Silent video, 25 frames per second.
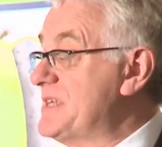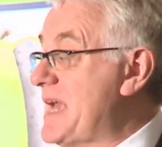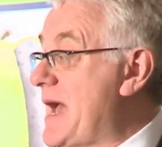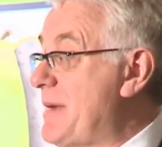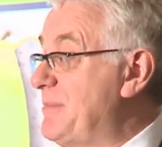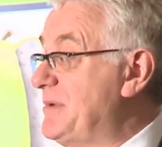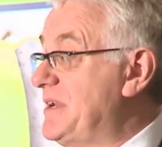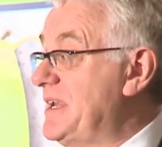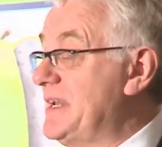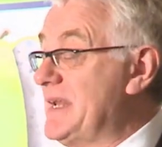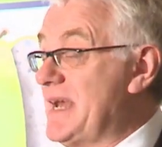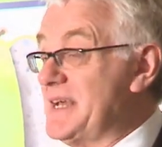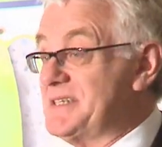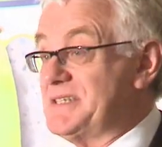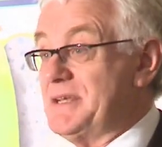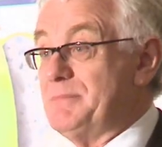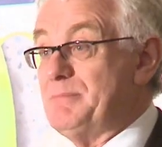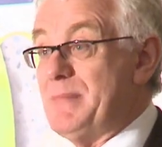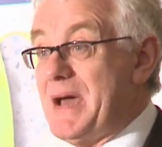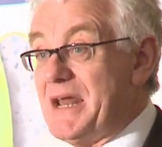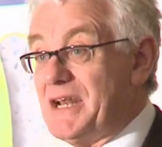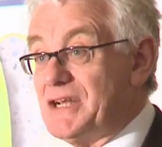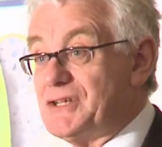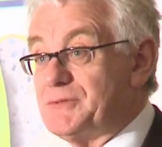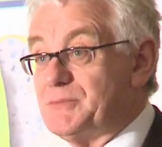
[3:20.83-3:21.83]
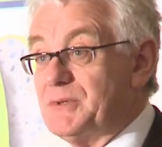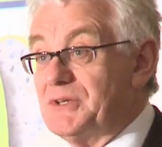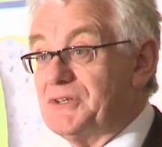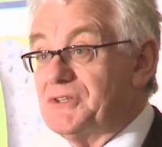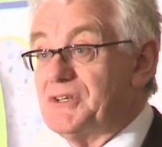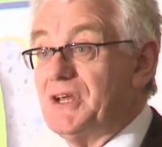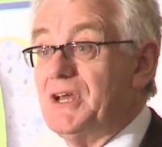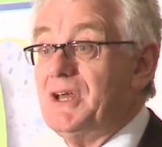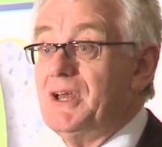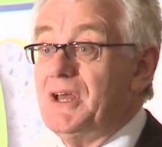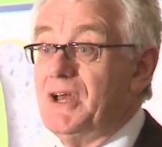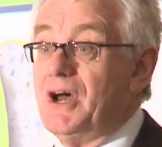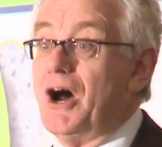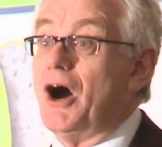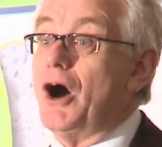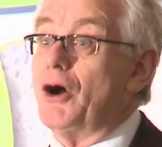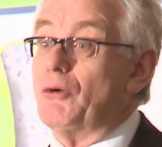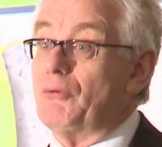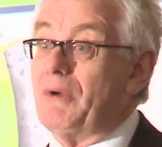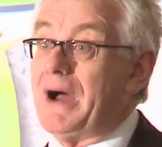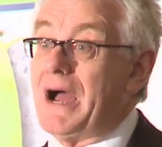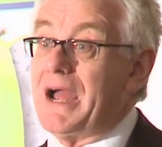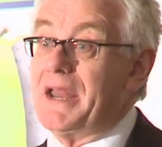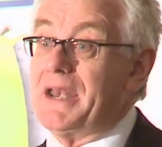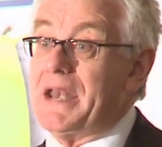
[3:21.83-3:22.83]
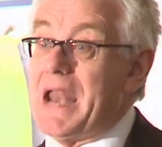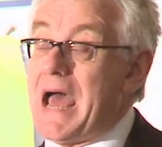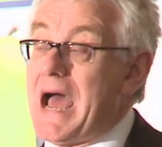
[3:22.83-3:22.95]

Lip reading: Aberdeen Asset Management are right